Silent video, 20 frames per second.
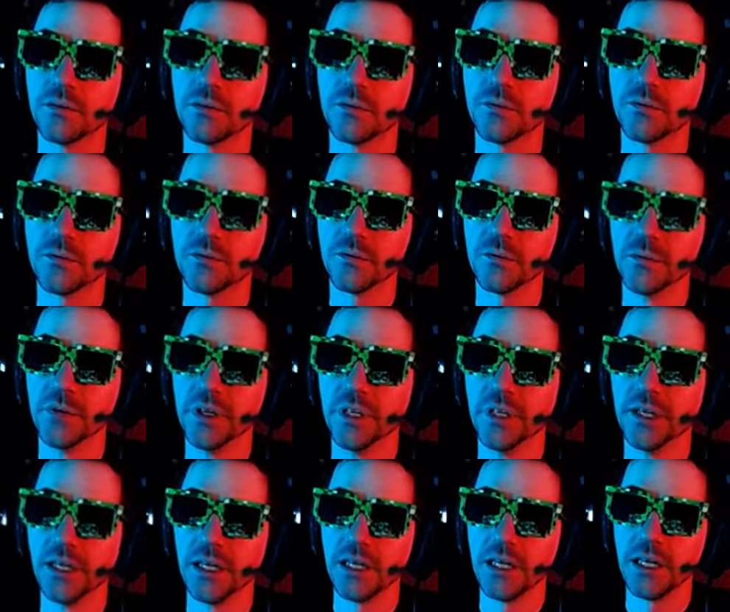
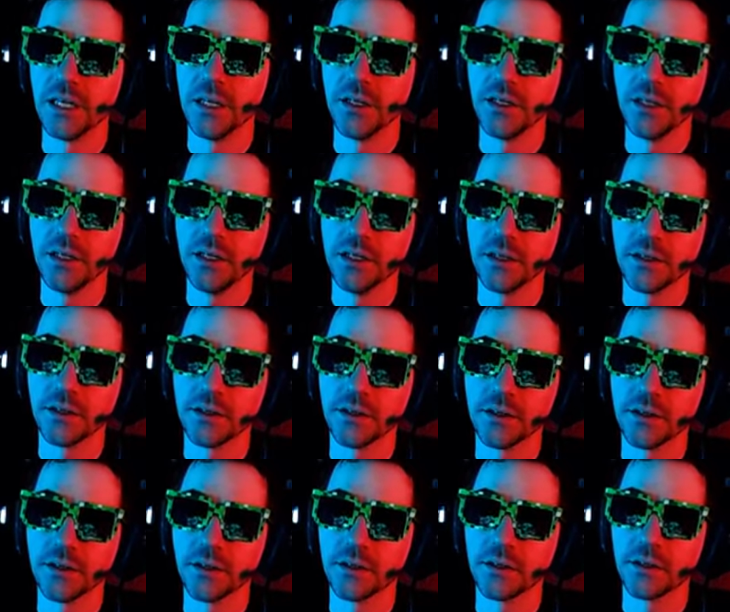really
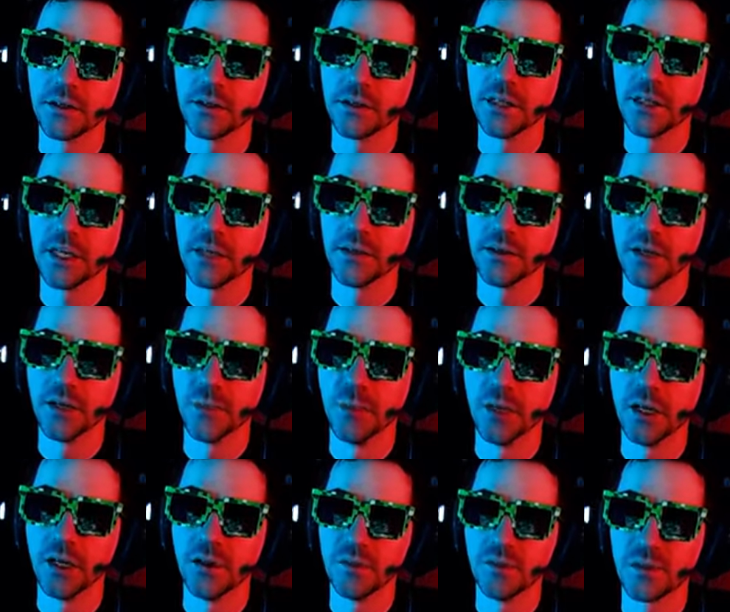kicking your
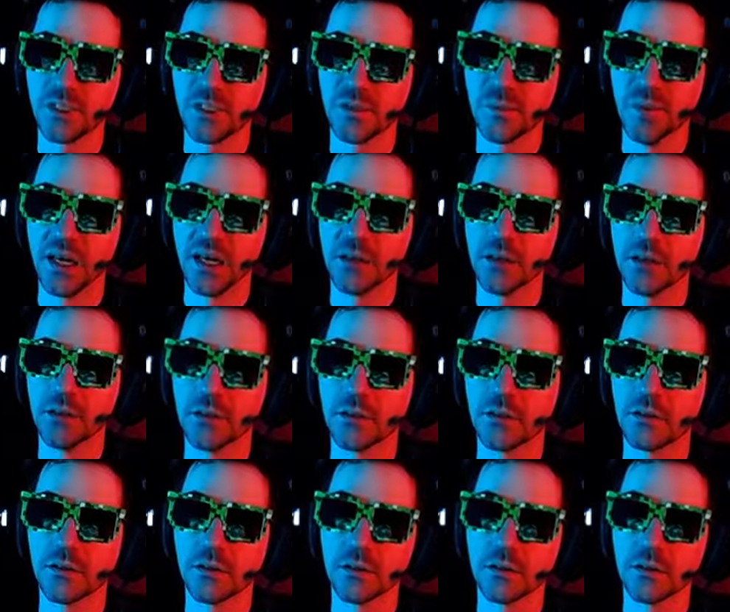butt with spells.